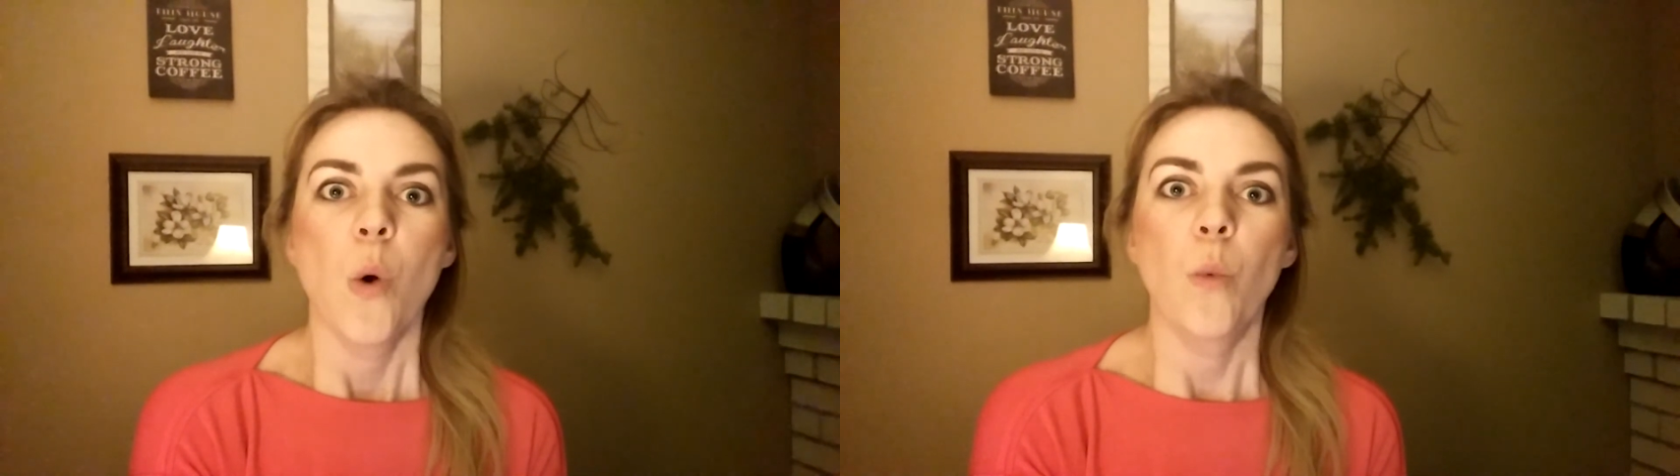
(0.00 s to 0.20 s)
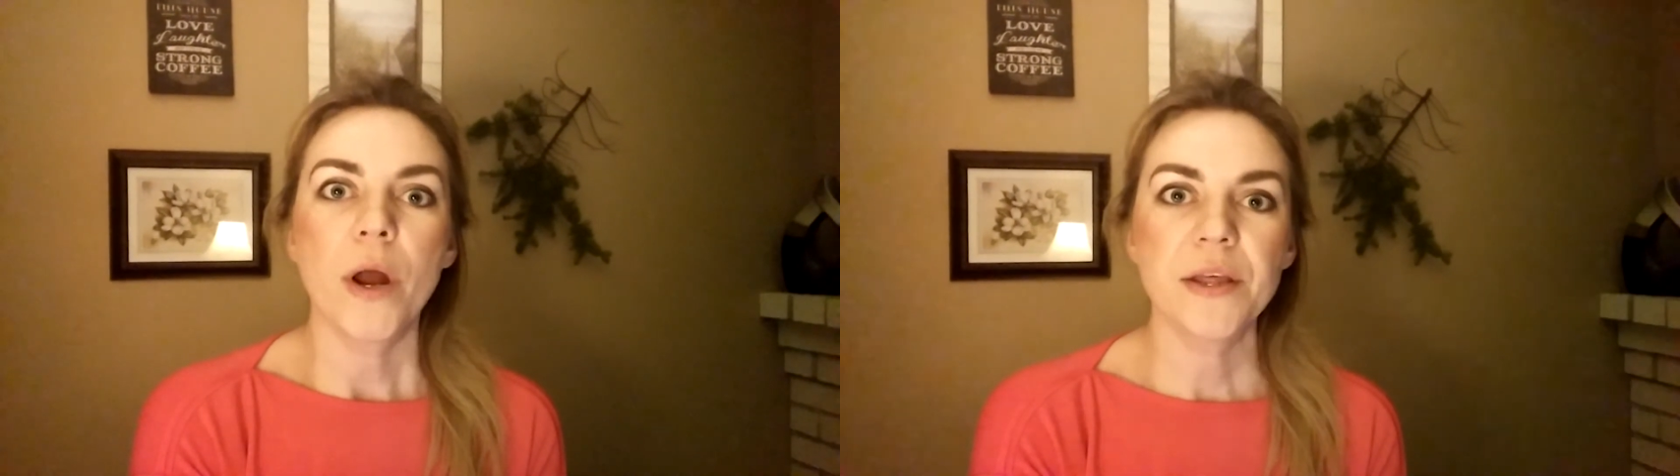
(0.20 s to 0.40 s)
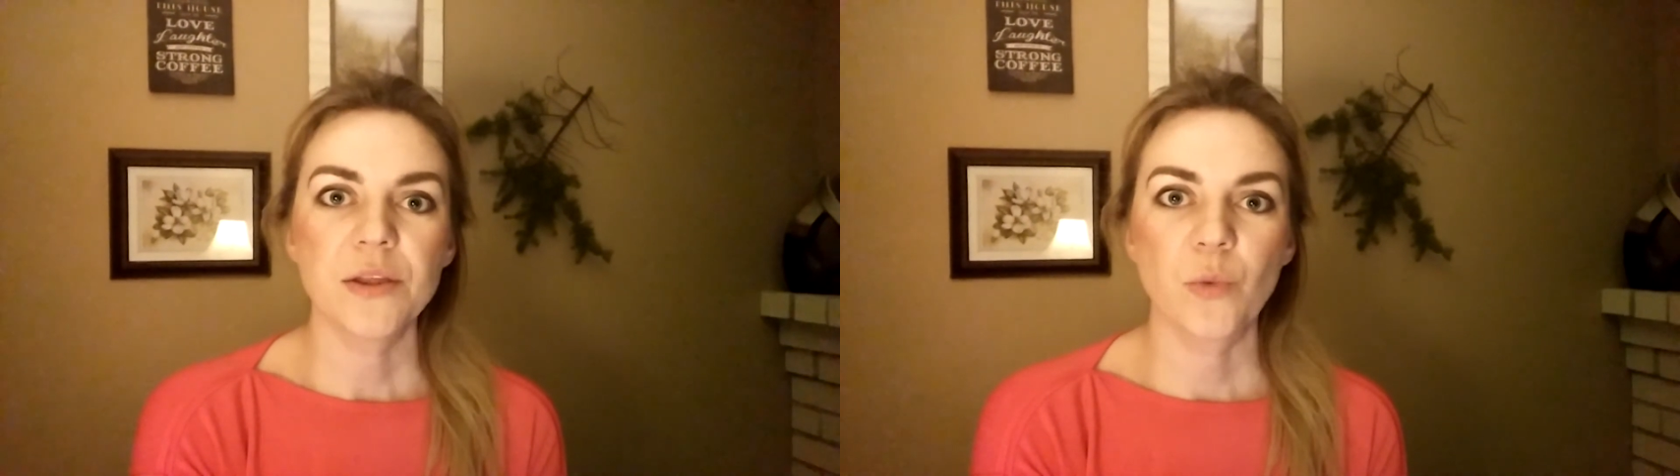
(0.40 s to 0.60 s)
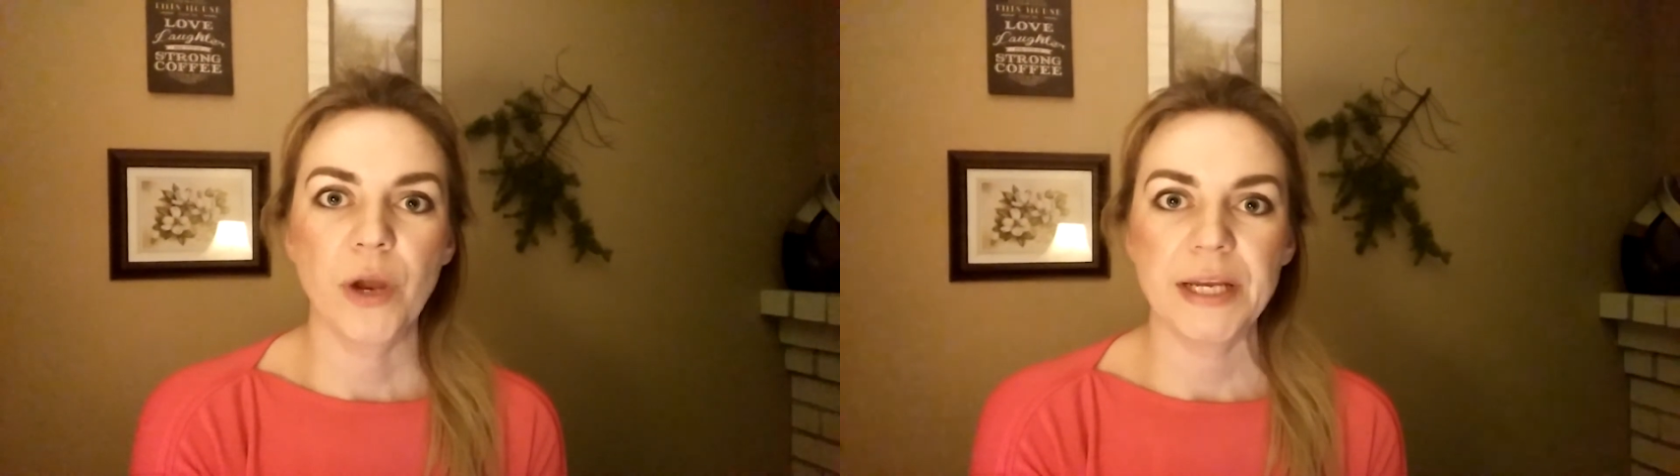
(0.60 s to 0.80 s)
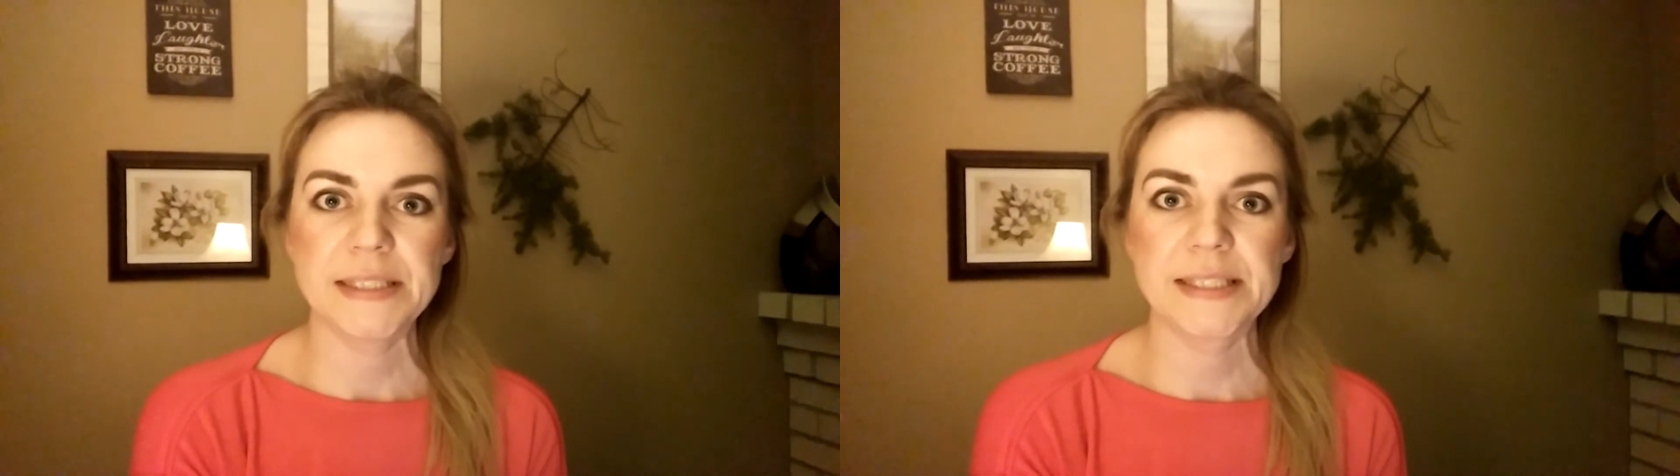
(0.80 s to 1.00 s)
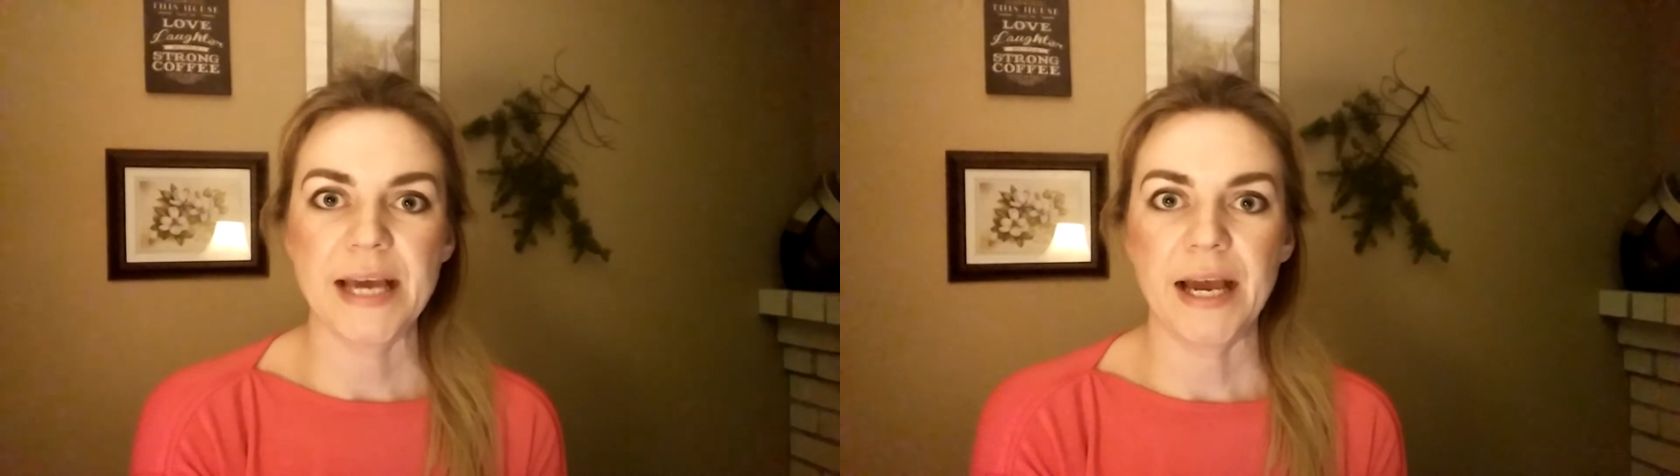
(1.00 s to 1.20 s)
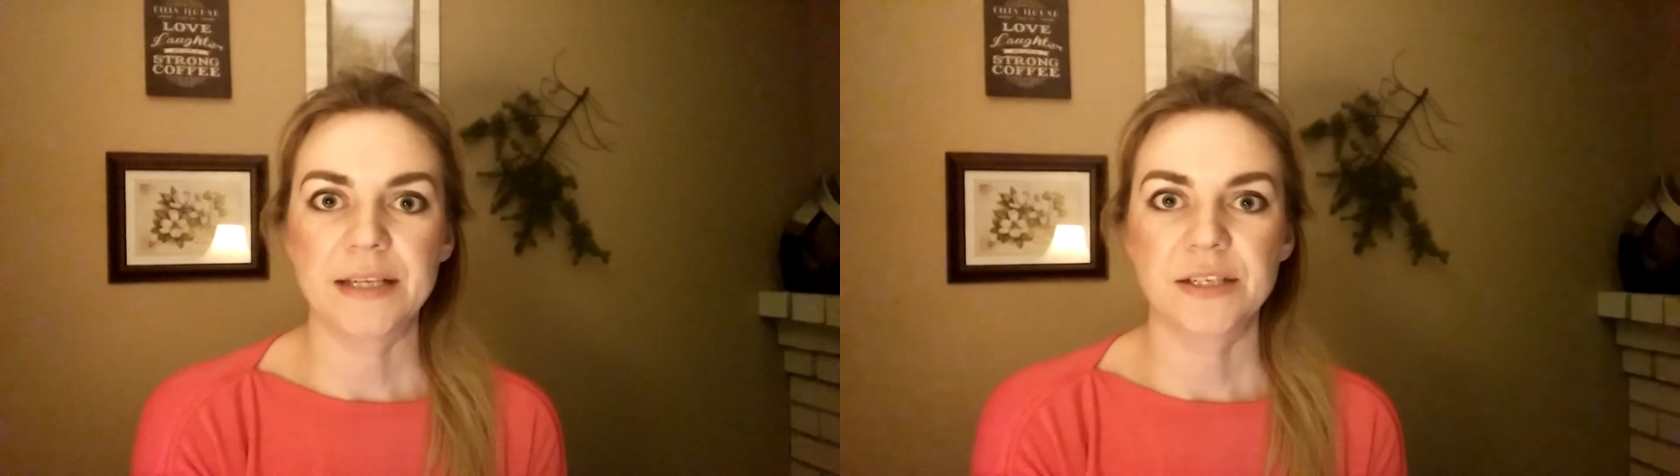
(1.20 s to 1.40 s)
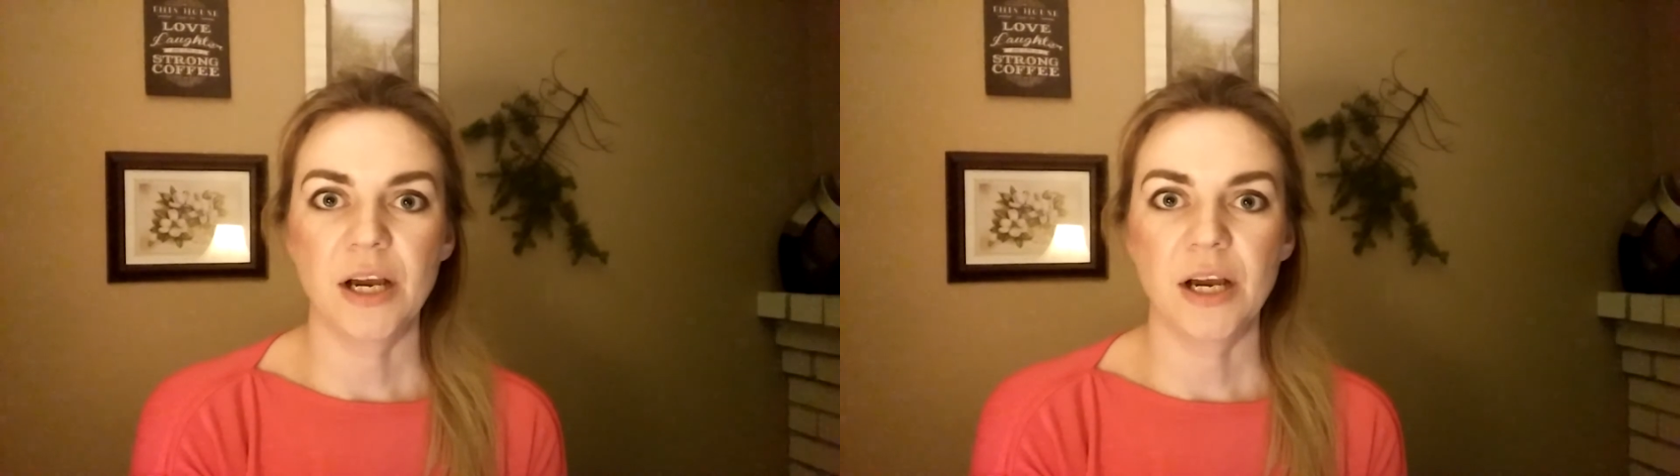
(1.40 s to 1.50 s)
One of the ways that